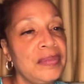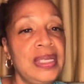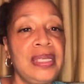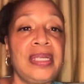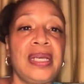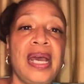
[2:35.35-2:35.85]

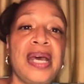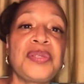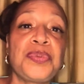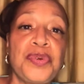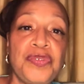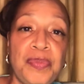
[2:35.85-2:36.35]
in the
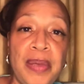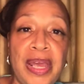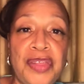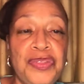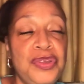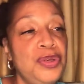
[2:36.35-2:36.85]
Gospel of
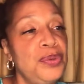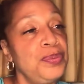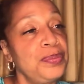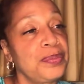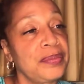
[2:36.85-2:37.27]
Matthew,